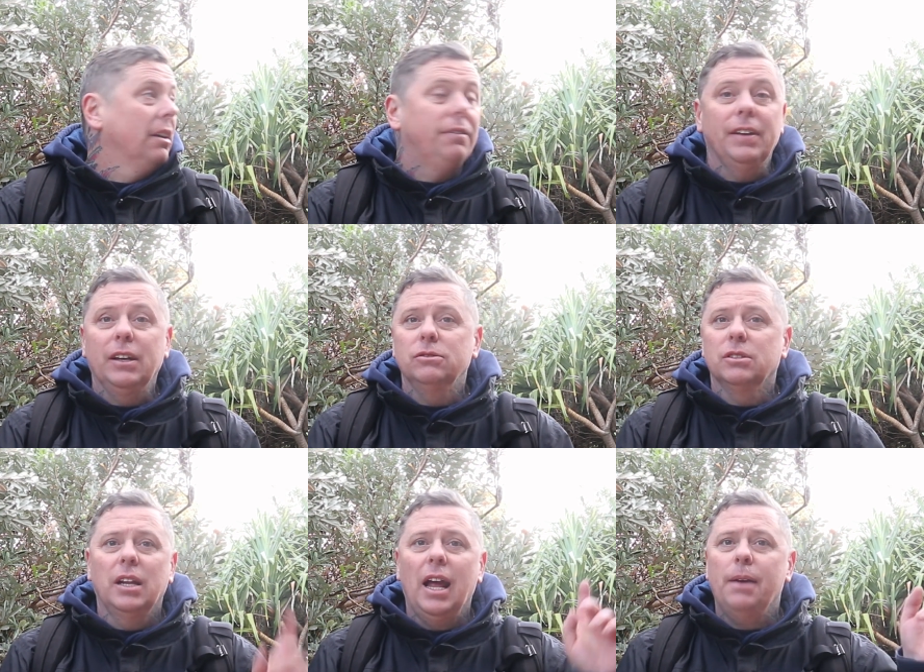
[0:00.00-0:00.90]
Fingle's
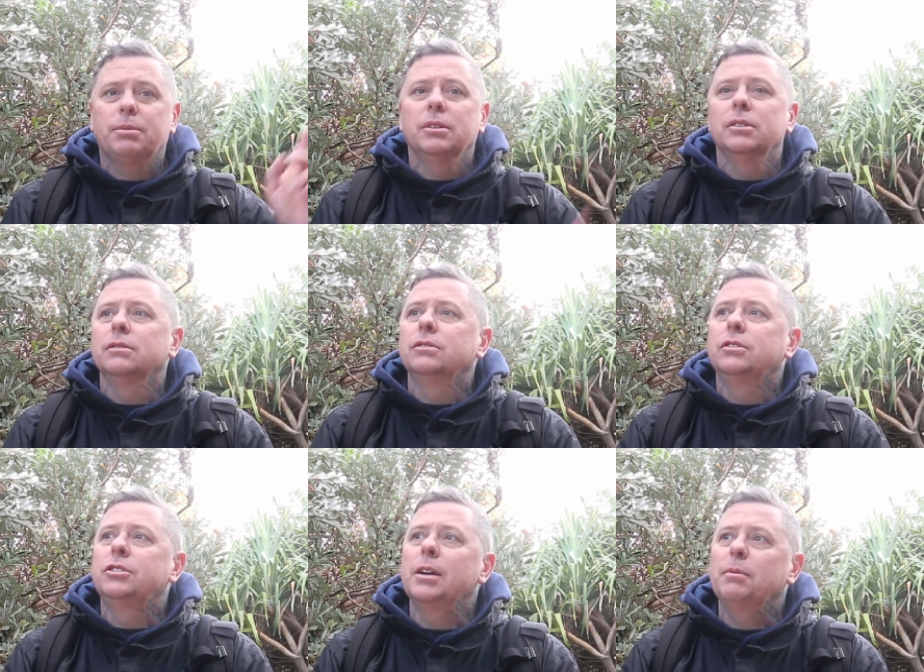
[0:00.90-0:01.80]
an absolute
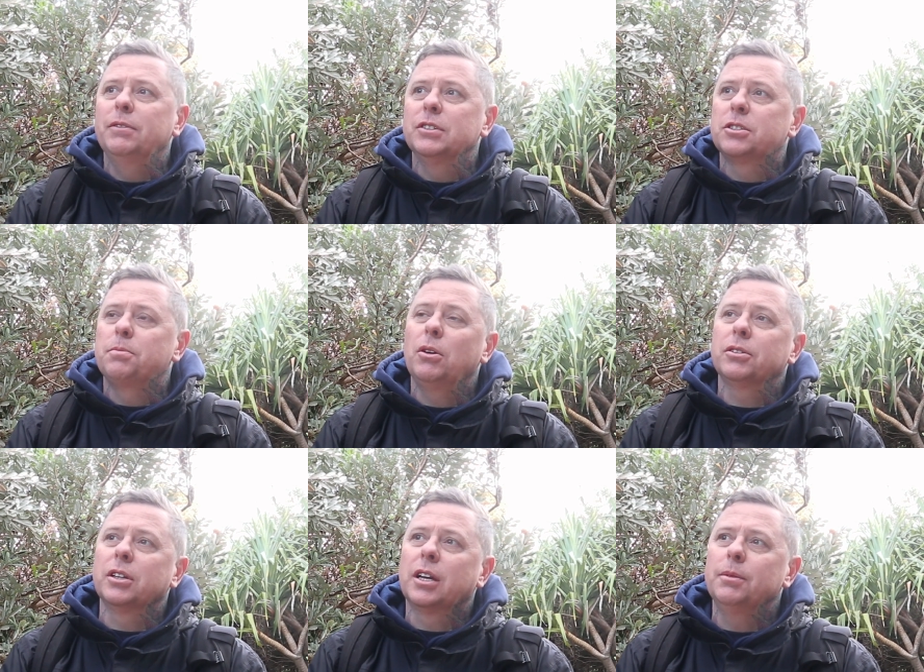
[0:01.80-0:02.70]
gem of a
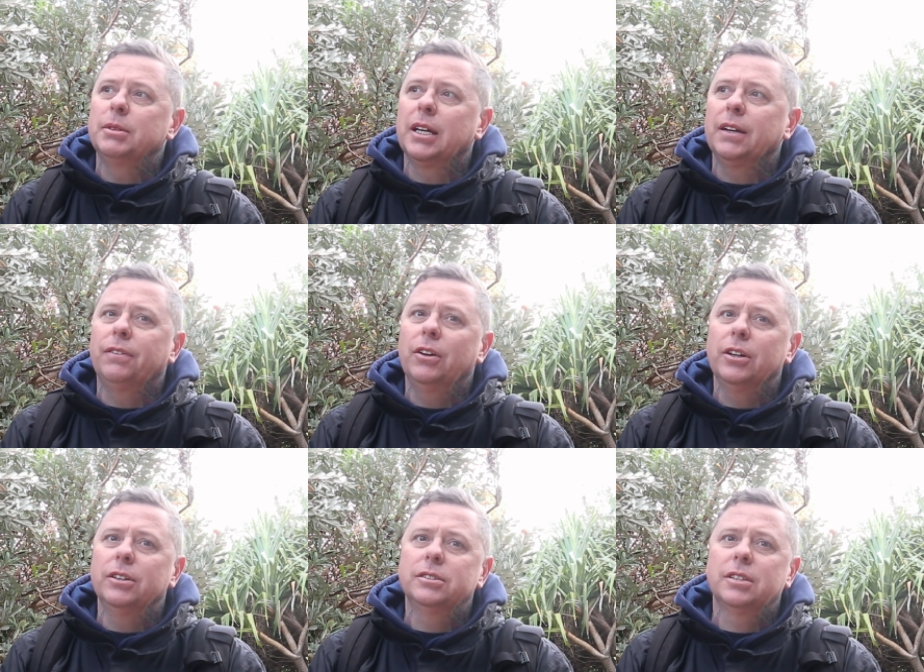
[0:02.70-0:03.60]
spot to come and take
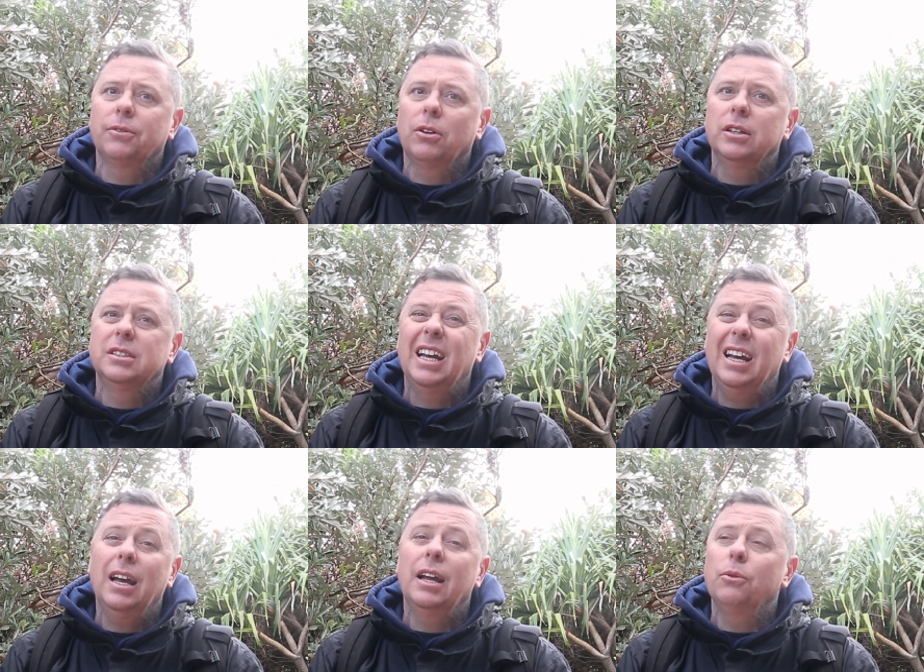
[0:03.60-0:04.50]
photos, sunrise,
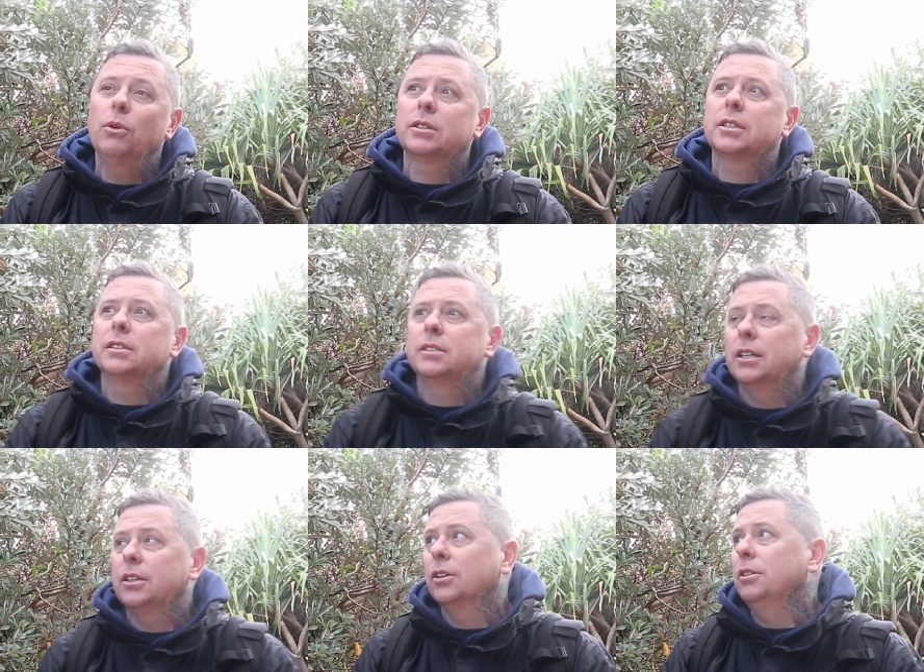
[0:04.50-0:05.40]
and it works
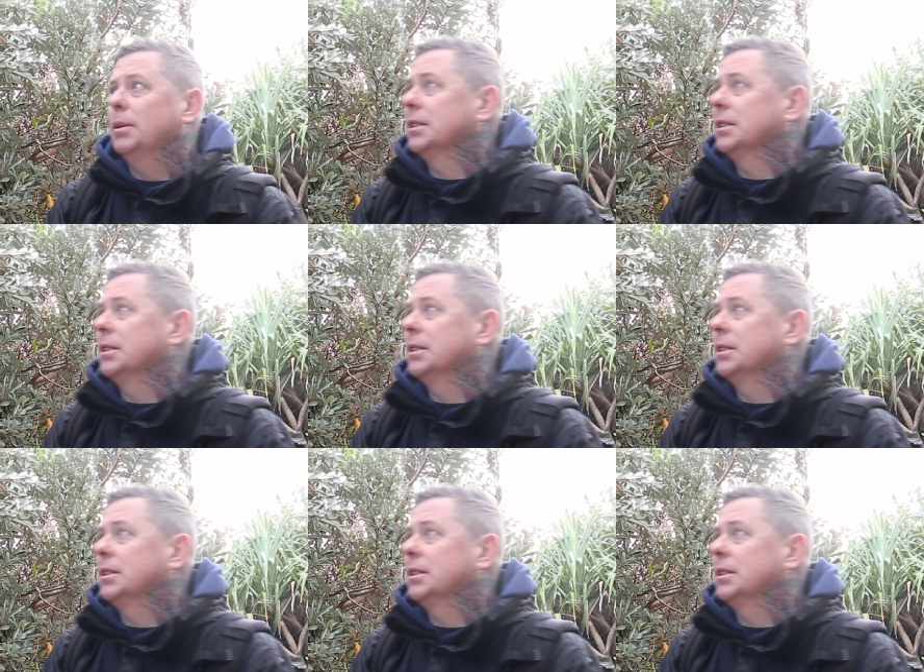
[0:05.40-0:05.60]
sunset too, but